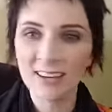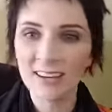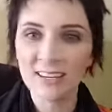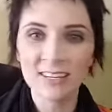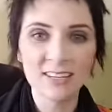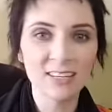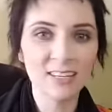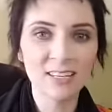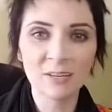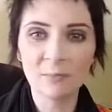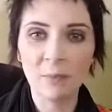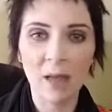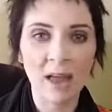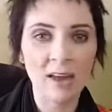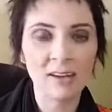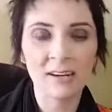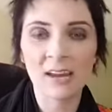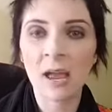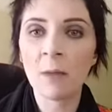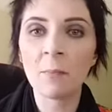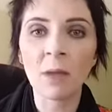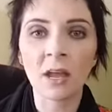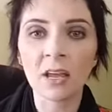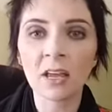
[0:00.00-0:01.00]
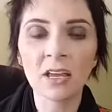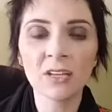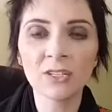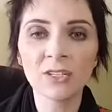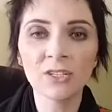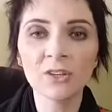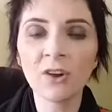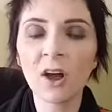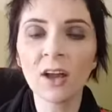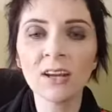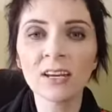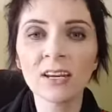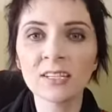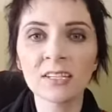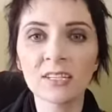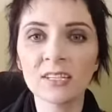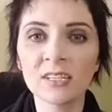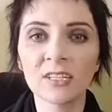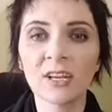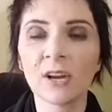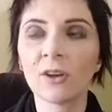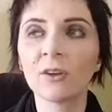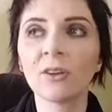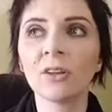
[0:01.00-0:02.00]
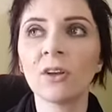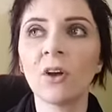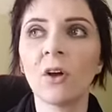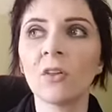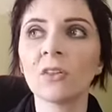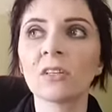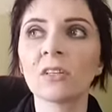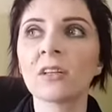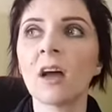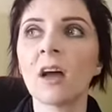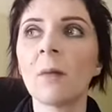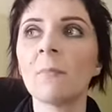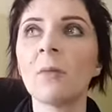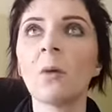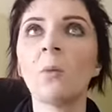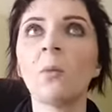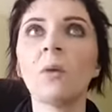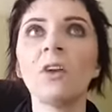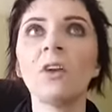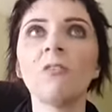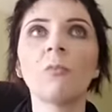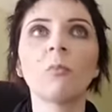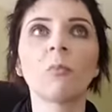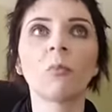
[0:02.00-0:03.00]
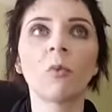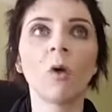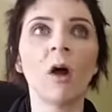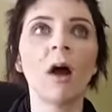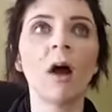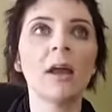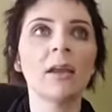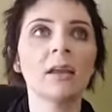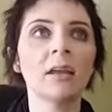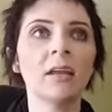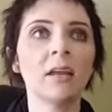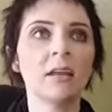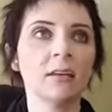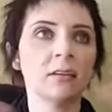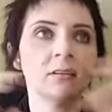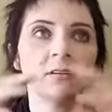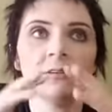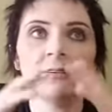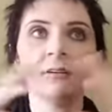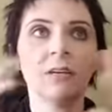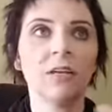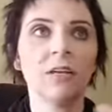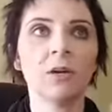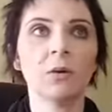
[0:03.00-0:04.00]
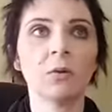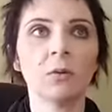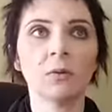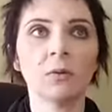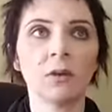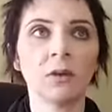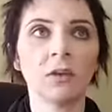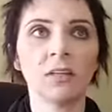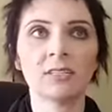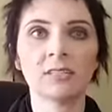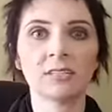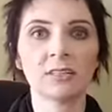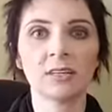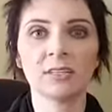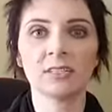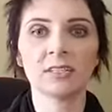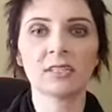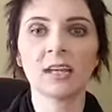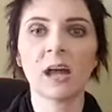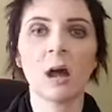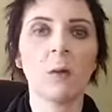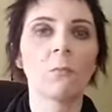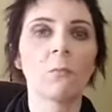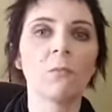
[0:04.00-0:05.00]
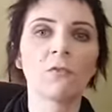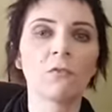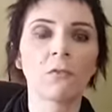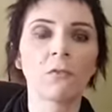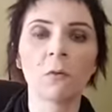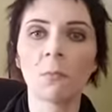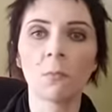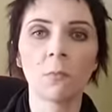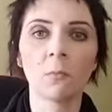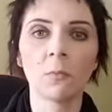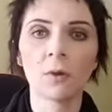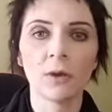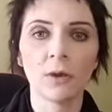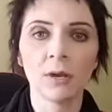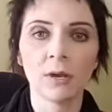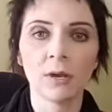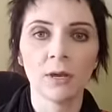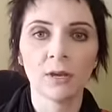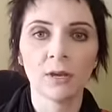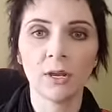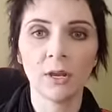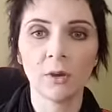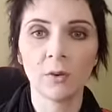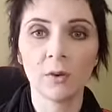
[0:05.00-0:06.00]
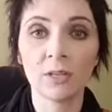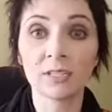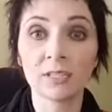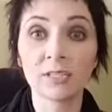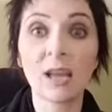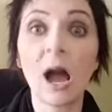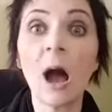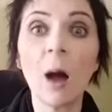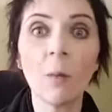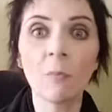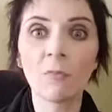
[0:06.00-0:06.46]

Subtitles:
to the pandemic. It's not necessarily all the time that we've brought it, you know, that it's come from, you know, it's come